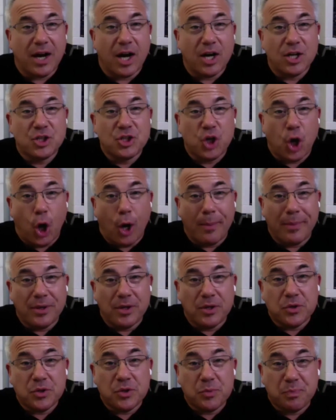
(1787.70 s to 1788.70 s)

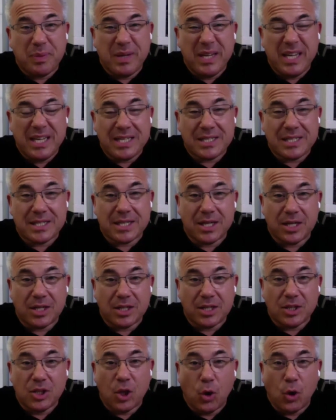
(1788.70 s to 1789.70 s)
Domino's Pizza
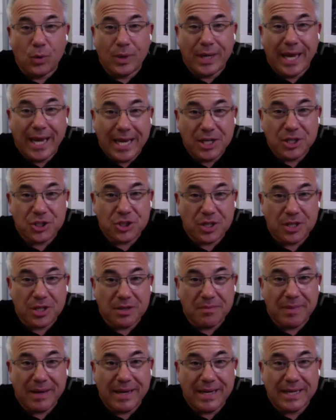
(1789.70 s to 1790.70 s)

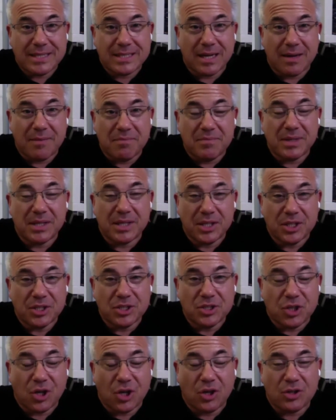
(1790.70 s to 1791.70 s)
location makes $1 million
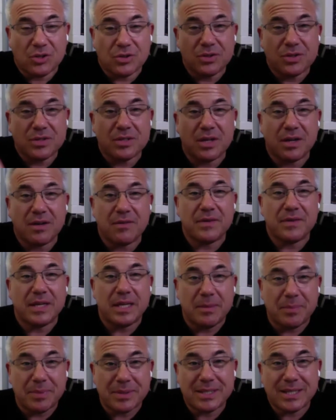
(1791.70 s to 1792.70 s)
of
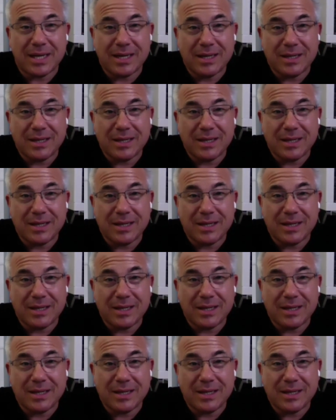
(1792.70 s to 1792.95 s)
EBITDA.